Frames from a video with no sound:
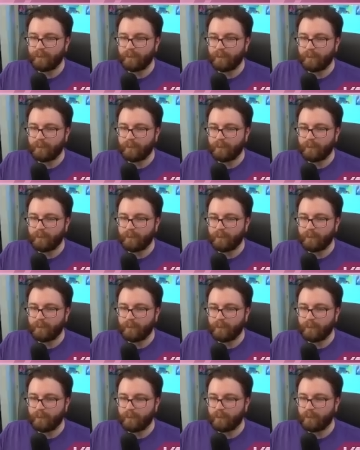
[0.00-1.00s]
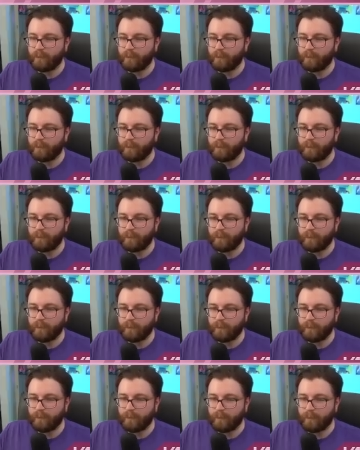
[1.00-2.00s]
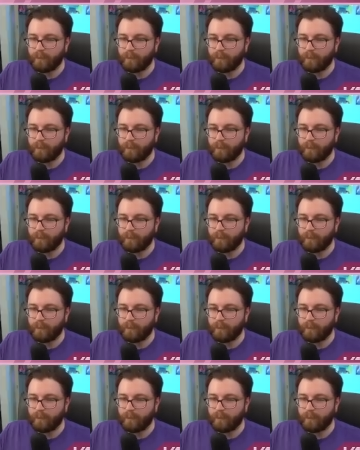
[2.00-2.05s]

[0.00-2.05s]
Nothing is said.